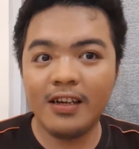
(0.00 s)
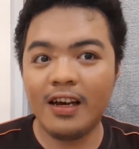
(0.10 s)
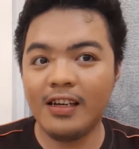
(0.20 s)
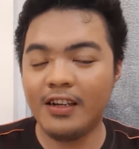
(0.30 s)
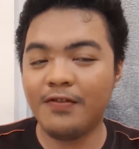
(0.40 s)

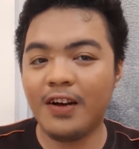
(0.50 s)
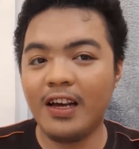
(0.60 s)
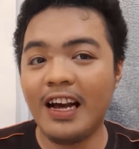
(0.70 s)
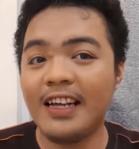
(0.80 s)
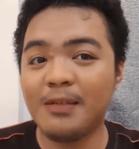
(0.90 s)

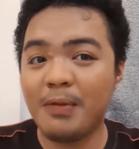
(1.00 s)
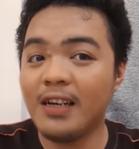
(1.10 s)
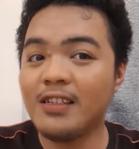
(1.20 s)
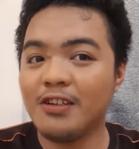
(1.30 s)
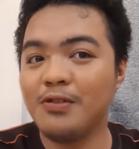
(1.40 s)
identify as
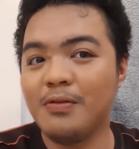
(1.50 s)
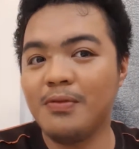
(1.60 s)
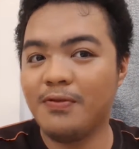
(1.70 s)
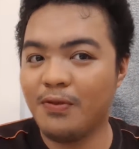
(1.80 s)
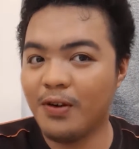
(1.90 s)
bisexual
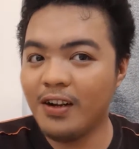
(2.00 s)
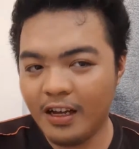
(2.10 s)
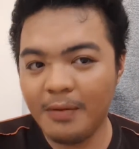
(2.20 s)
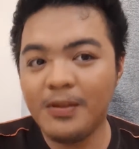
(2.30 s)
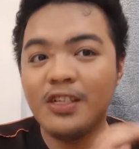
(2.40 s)
before,
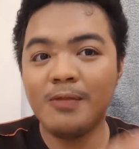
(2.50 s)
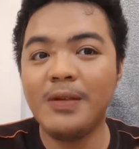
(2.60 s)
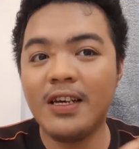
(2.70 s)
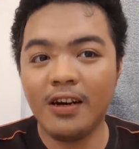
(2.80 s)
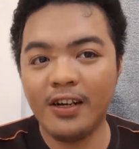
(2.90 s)
just
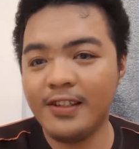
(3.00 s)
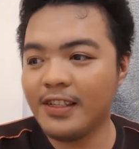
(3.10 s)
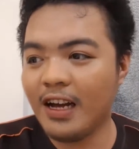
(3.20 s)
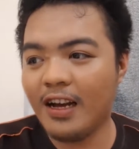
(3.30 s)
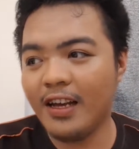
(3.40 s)
because
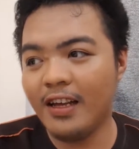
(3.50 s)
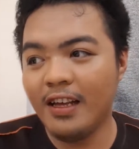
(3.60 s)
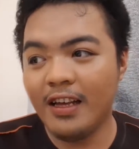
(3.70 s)
I